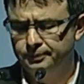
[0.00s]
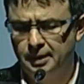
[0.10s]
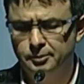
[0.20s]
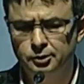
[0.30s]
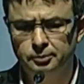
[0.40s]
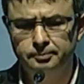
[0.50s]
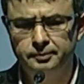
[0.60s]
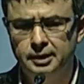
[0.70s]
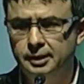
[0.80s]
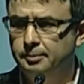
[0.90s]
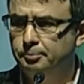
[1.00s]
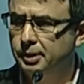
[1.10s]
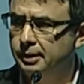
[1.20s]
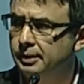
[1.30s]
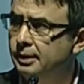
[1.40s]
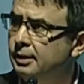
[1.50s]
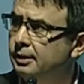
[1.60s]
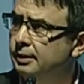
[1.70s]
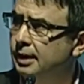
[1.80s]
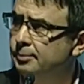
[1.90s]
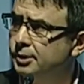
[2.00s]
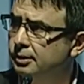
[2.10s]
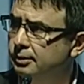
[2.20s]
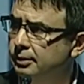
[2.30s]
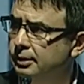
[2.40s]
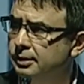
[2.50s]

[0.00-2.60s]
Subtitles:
Amazon, but absolutely